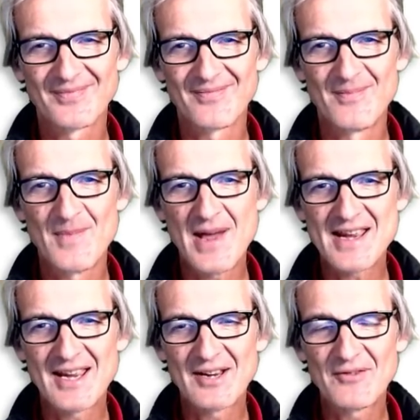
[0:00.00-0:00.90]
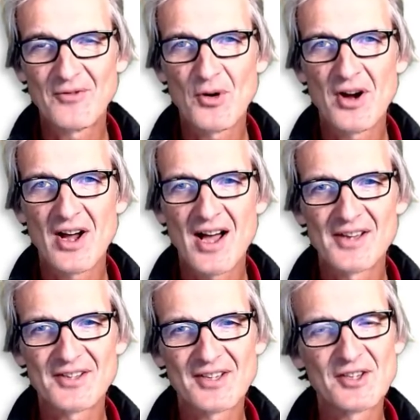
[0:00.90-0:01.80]
Making 4
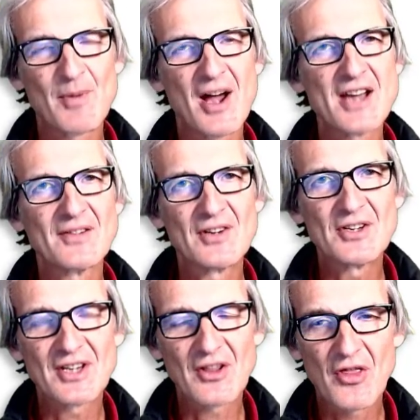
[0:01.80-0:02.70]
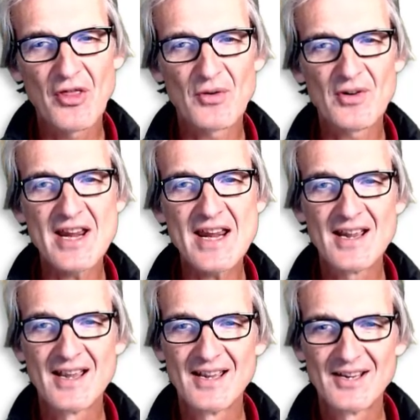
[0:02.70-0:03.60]
hearts in spite of losing 3
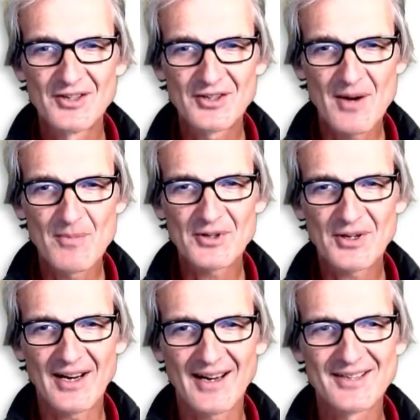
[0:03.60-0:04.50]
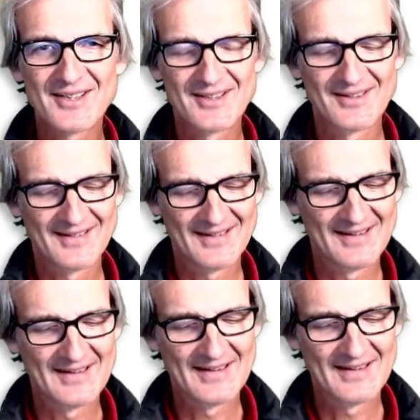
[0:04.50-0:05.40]
trump tricks.
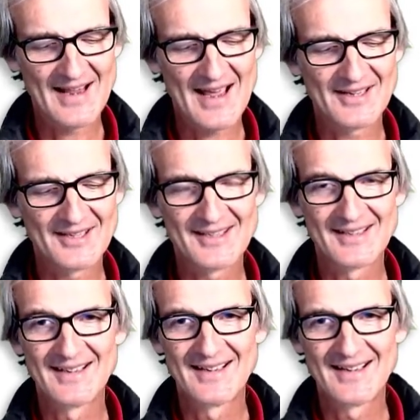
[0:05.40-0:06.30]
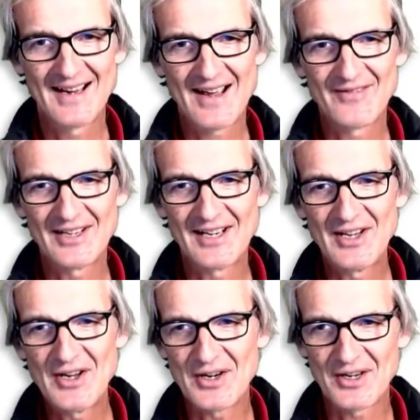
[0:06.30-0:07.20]
Let's have a
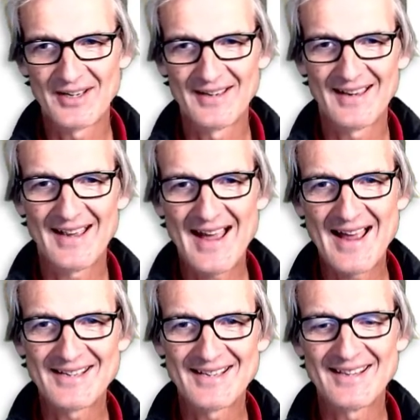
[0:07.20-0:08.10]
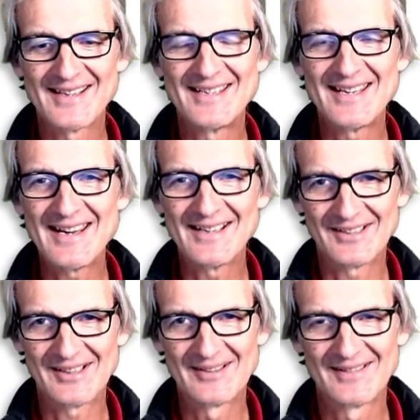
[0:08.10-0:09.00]
look at the deal.